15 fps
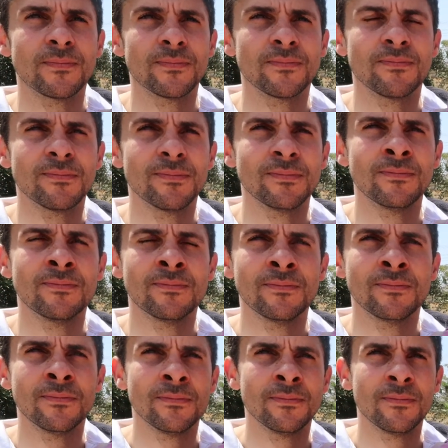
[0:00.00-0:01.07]

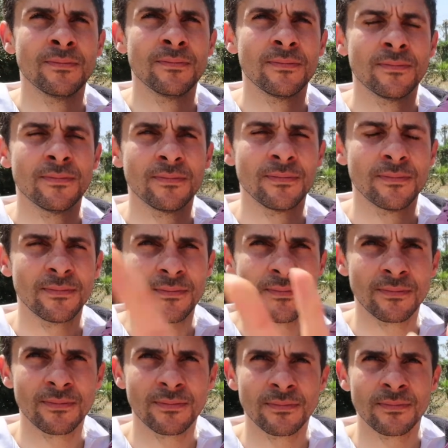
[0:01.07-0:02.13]

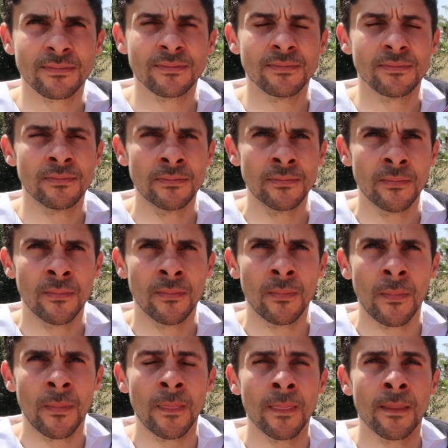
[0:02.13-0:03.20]

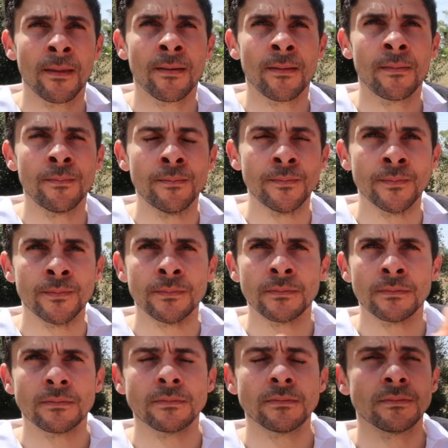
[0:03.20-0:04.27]

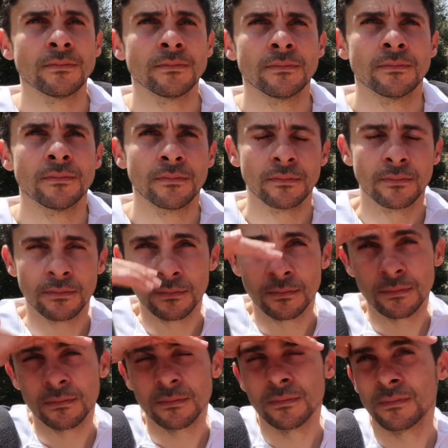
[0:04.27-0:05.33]

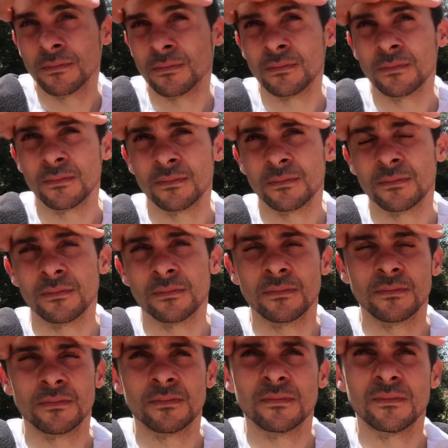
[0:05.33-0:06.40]

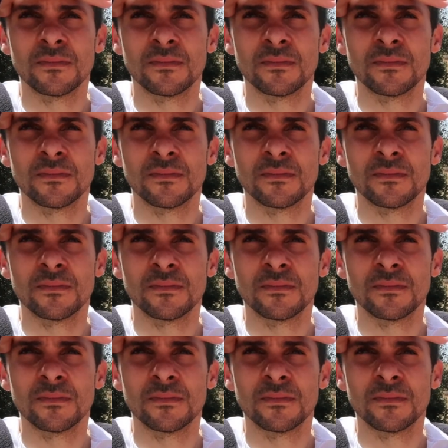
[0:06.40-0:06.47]
This person isn't speaking.